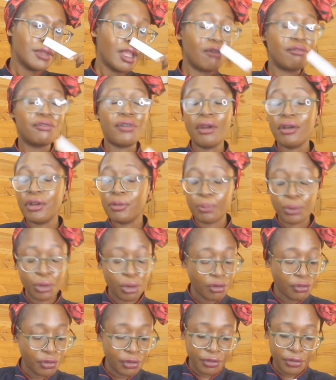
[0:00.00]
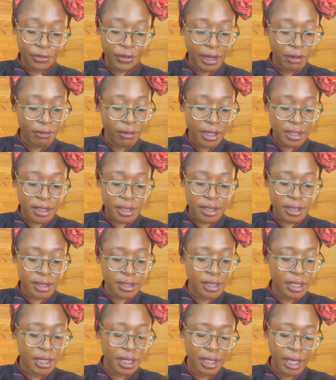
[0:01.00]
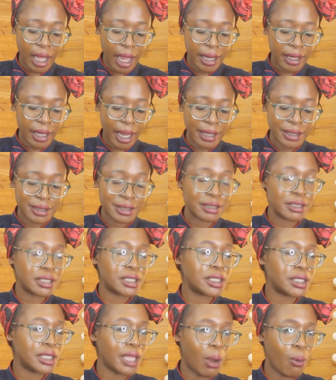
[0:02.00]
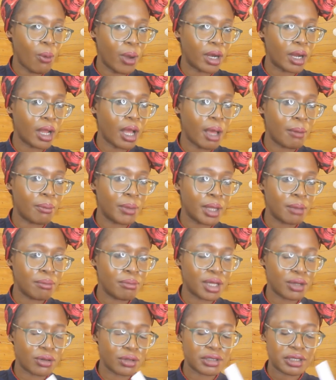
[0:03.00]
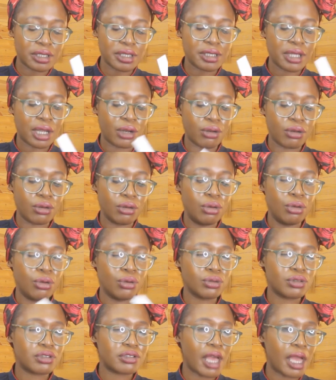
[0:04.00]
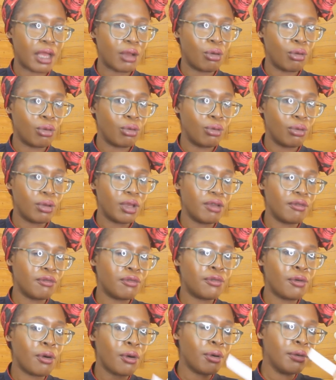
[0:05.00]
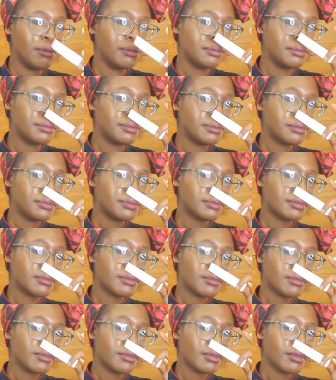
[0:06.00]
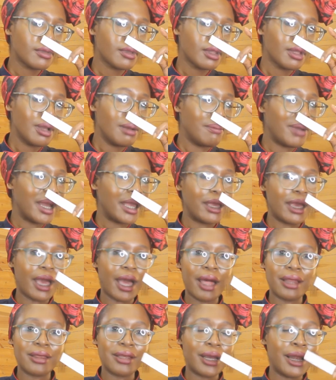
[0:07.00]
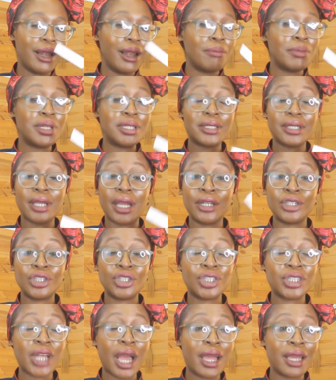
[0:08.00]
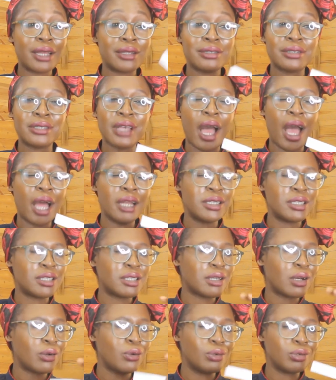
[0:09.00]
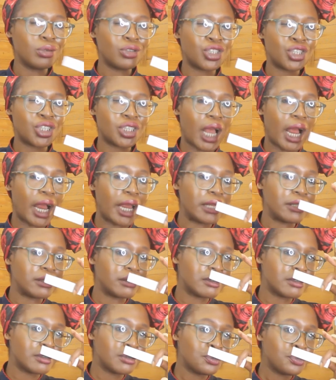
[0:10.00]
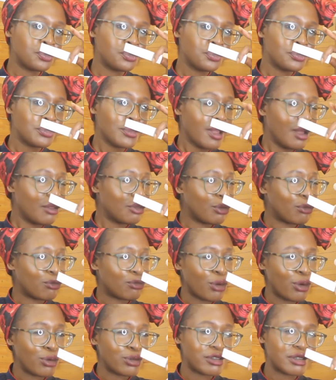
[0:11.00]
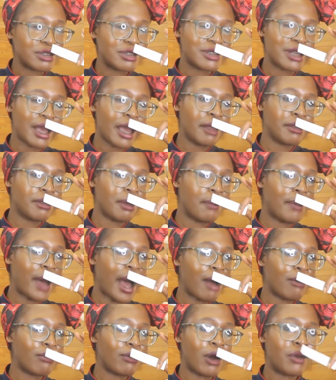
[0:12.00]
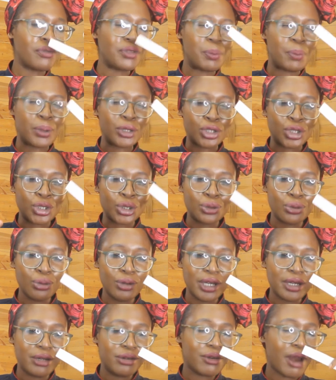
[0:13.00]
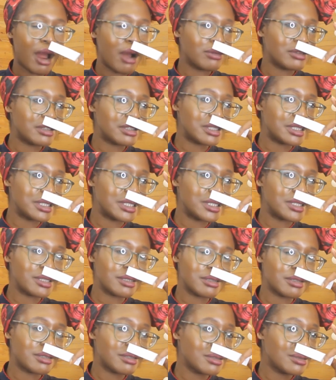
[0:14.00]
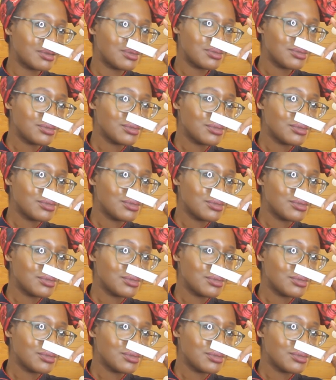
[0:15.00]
Very beautiful fragrance. I didn't see that one coming because these are not notes I go looking for. But yeah, the clementine shines, the honeysuckle shines, the rose is there in the background, the patchouli grounds things.